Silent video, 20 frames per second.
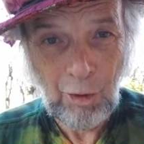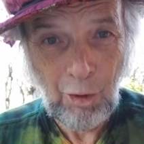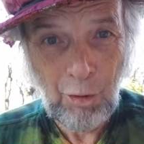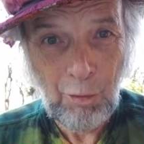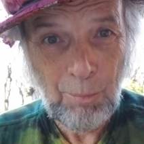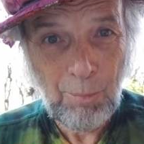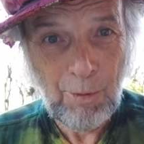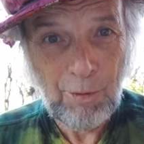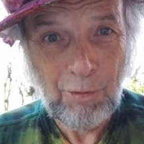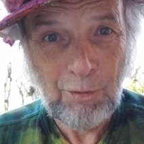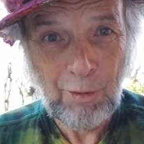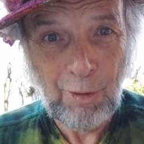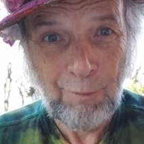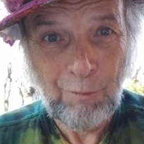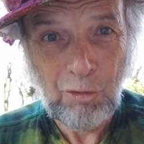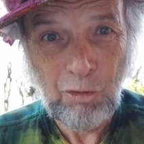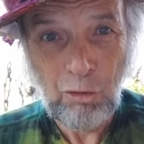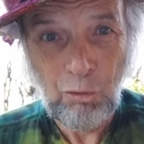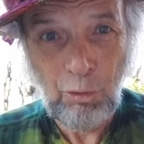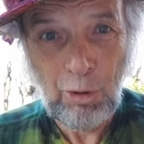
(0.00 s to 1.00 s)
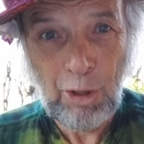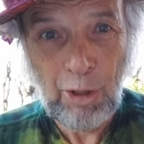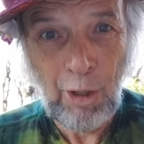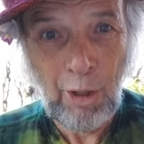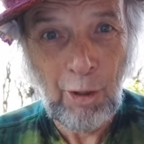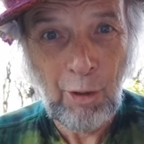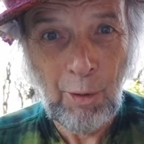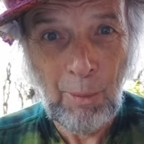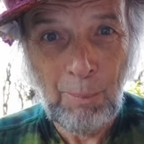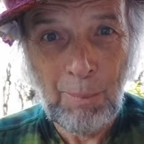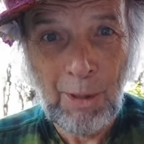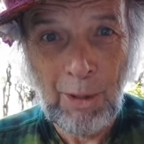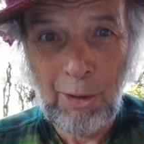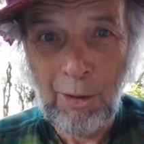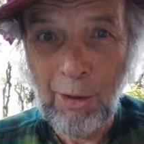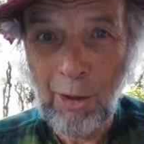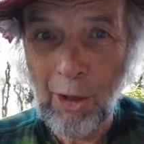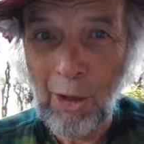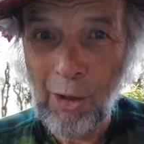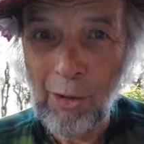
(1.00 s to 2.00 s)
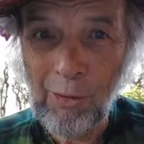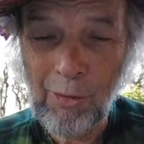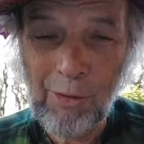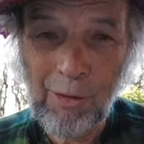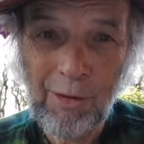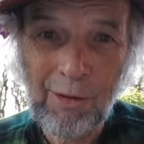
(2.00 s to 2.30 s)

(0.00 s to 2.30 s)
opus of Sri Aurobindo,